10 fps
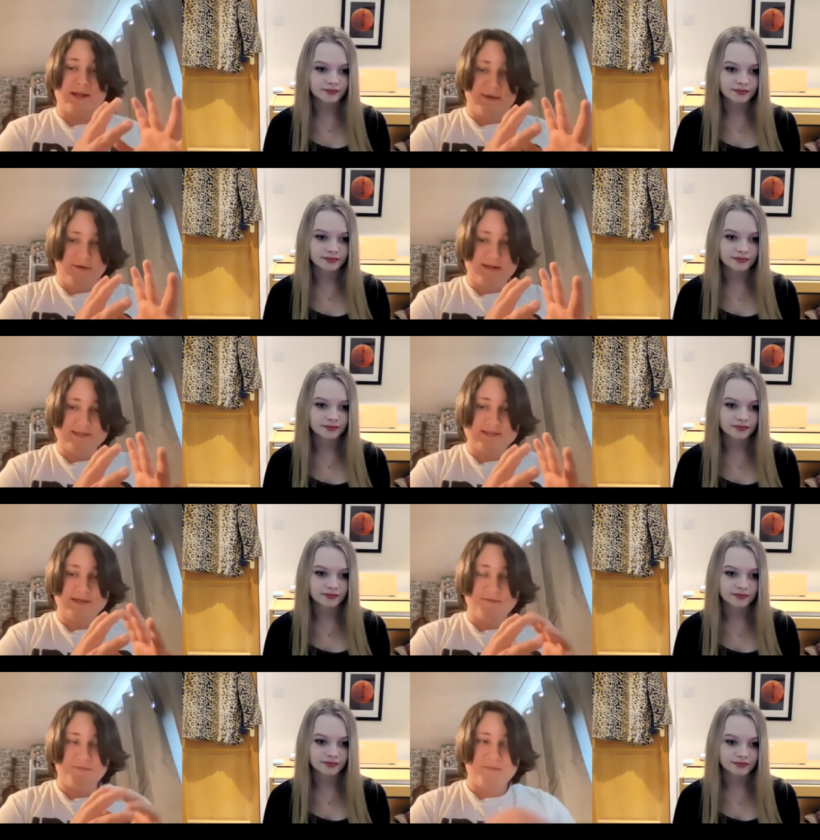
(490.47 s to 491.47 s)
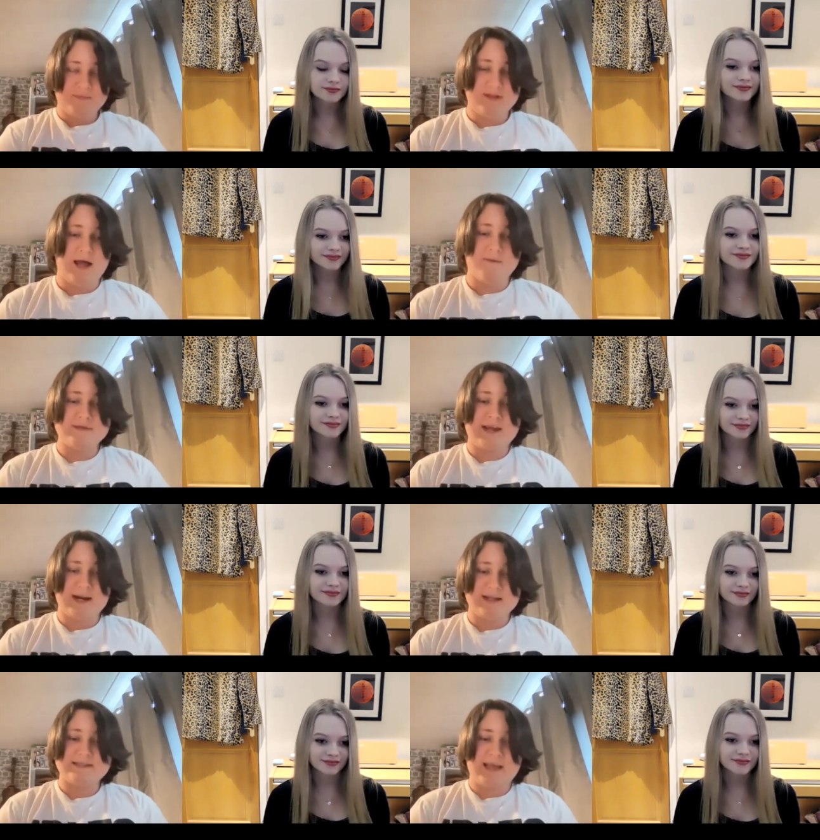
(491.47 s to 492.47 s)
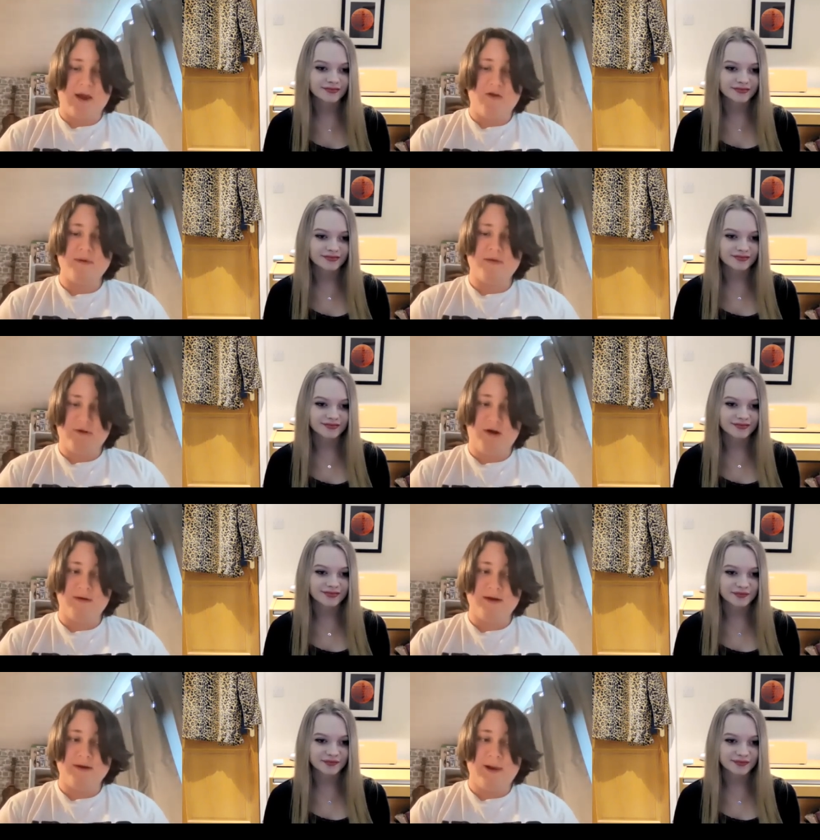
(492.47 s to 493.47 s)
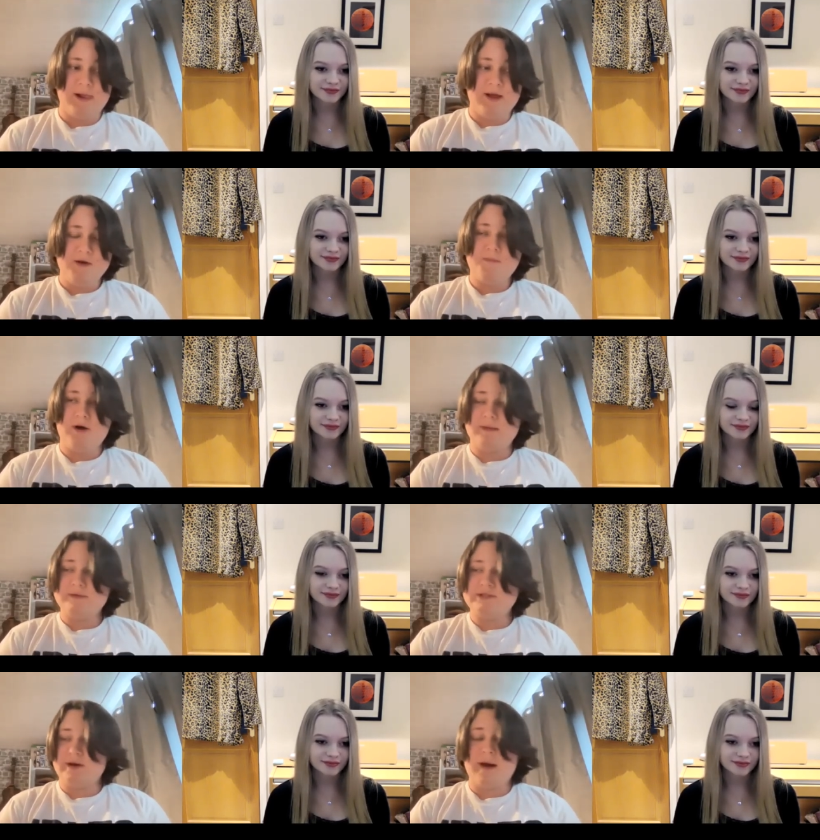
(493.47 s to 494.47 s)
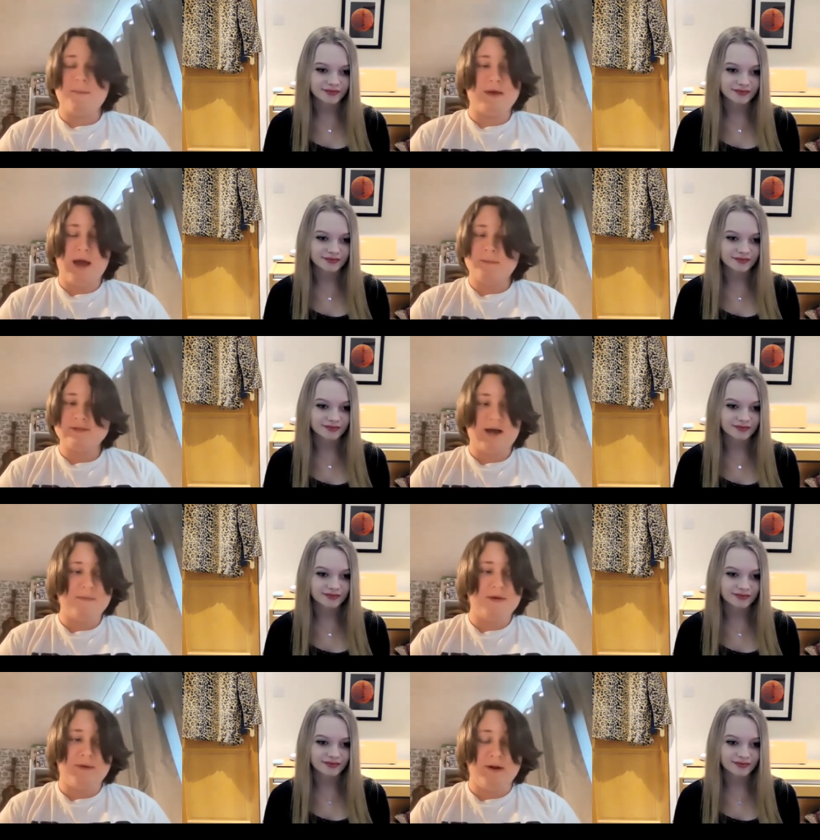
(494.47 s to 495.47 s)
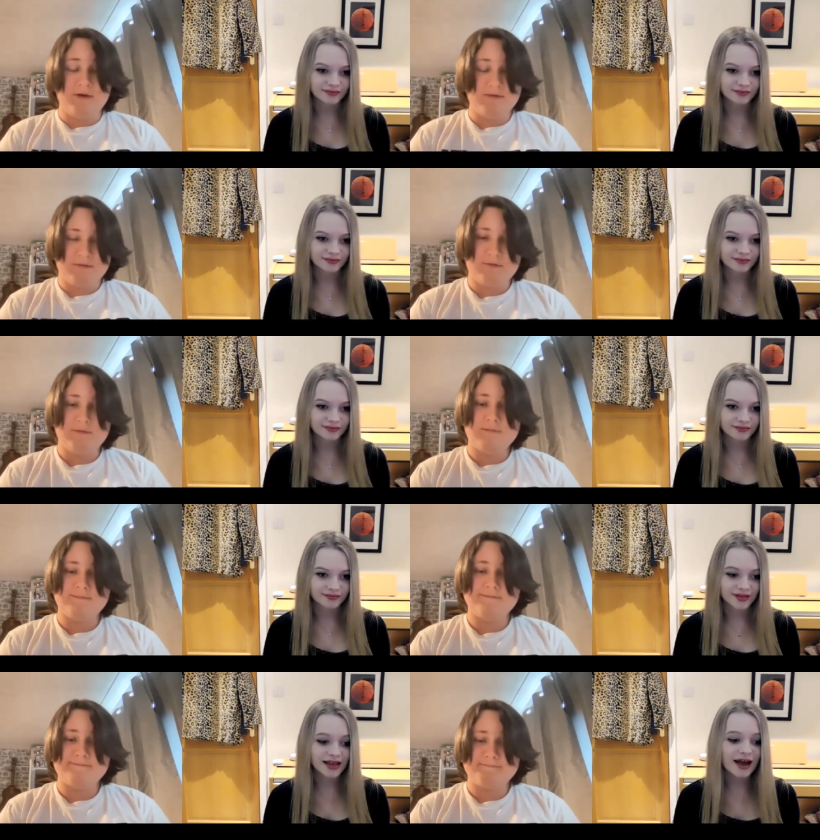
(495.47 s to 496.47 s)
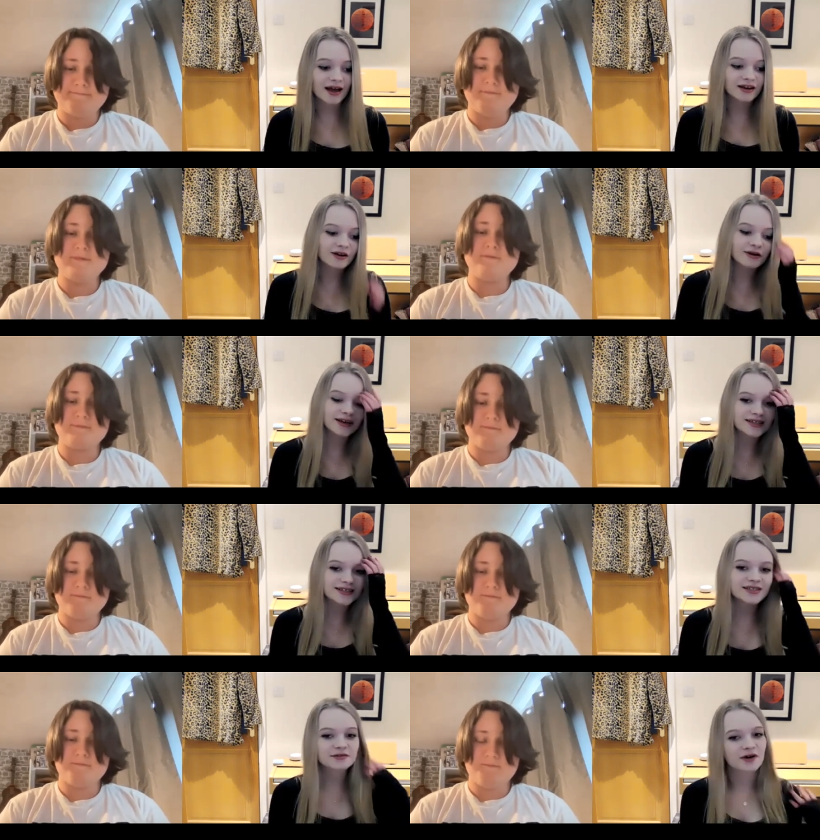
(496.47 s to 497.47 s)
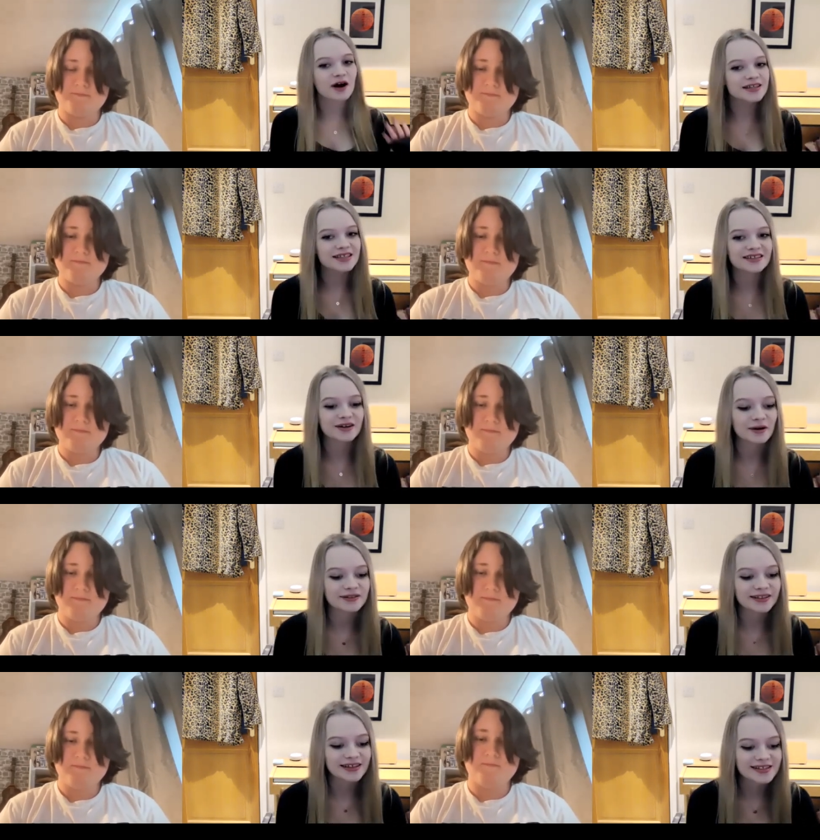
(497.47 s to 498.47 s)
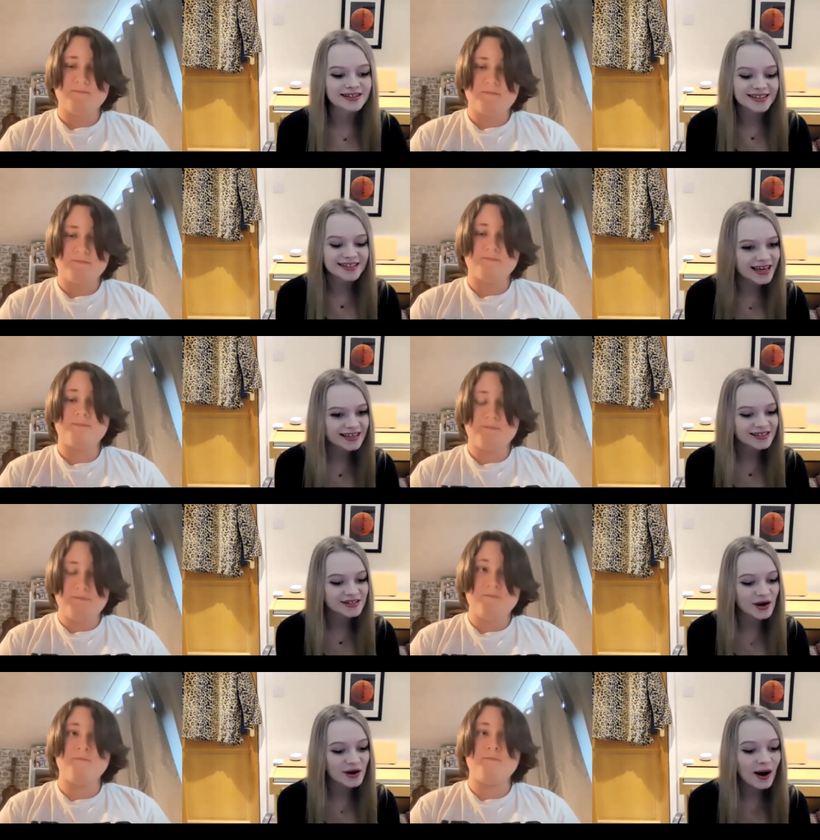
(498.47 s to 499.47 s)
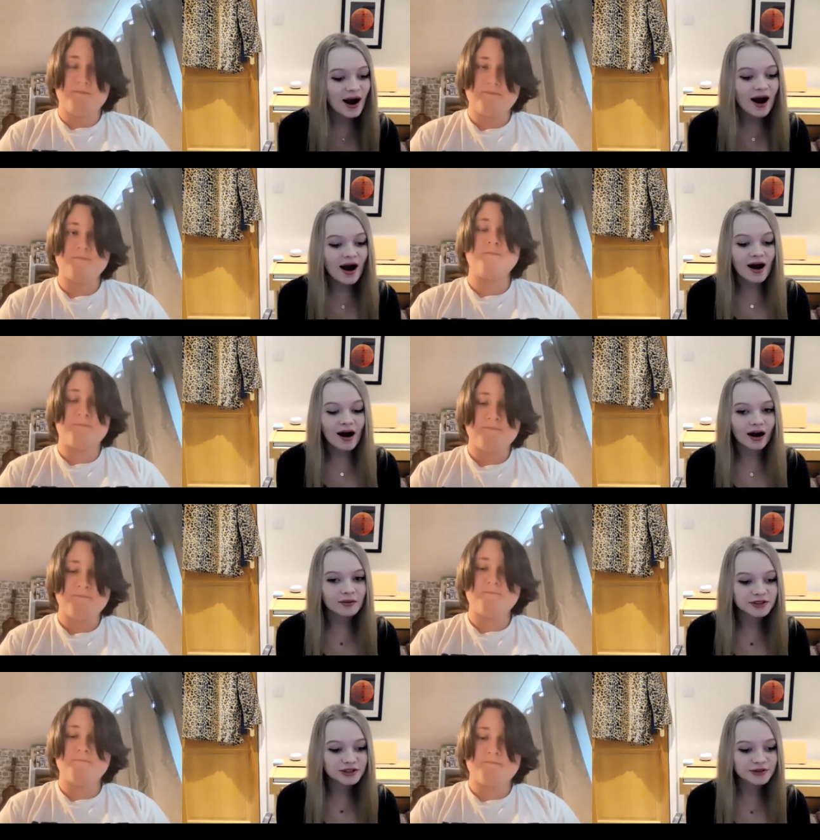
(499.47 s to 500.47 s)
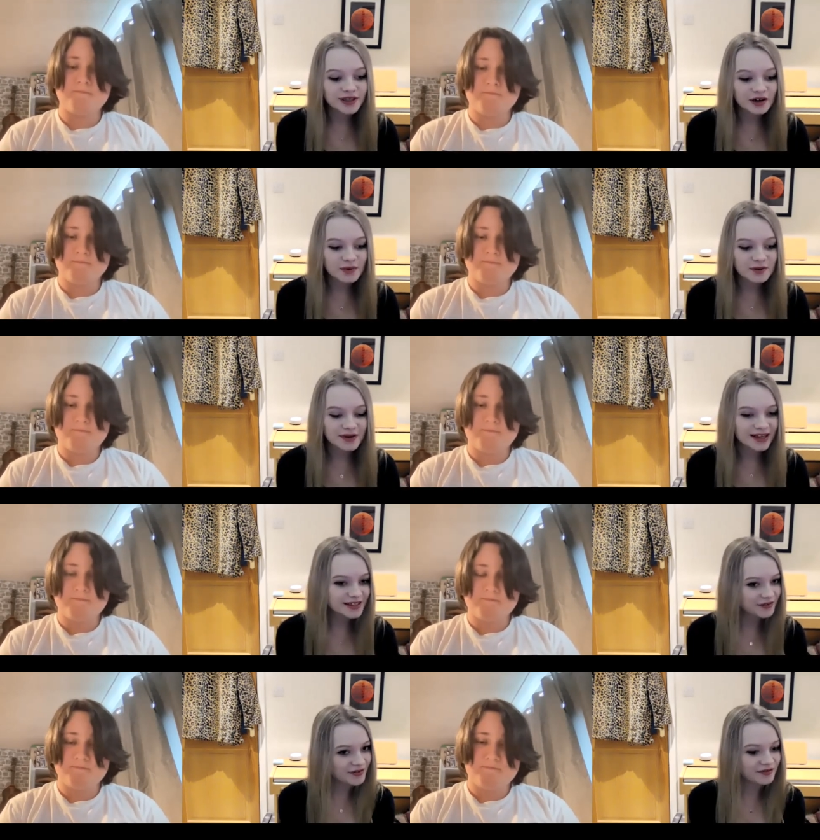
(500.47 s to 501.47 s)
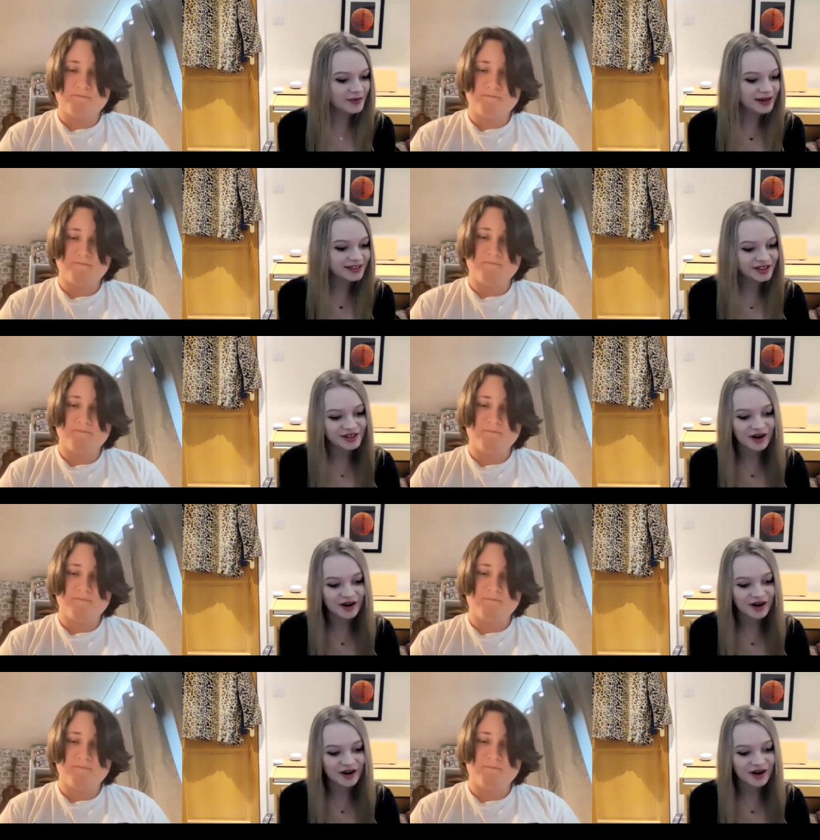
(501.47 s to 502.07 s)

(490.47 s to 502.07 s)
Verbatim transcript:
Speaker 1: the event, that was kind of the scary bit of going well, I'm so happy. I'm so happy it went on.
Speaker 2: Yeah, a lot is riding on the success. Mm-hmm. I'm sure there'll be plenty of information